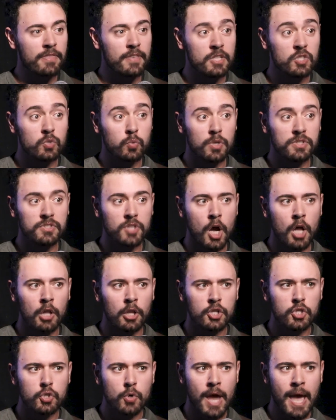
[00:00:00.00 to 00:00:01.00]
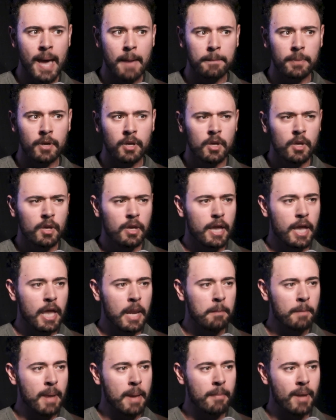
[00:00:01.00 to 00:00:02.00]
this was all a trap.
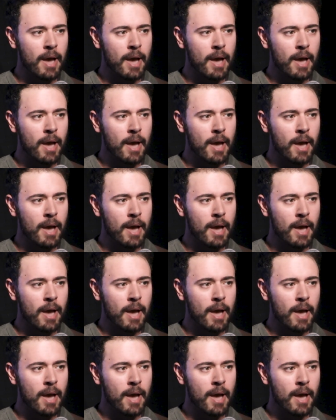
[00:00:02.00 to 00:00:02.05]
In my